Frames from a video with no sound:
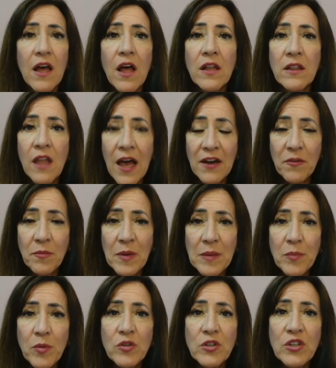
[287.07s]
a lot of
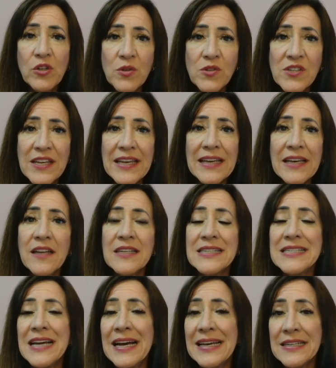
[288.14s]
people using
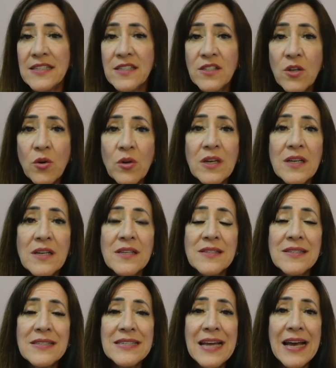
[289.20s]
diet
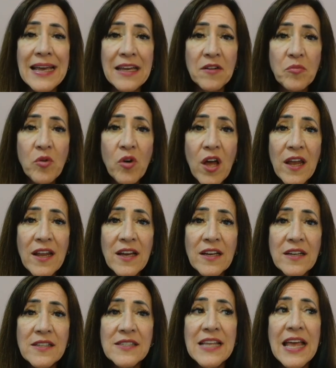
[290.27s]
sodas, diet
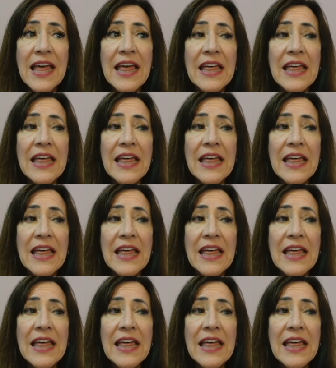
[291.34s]
products.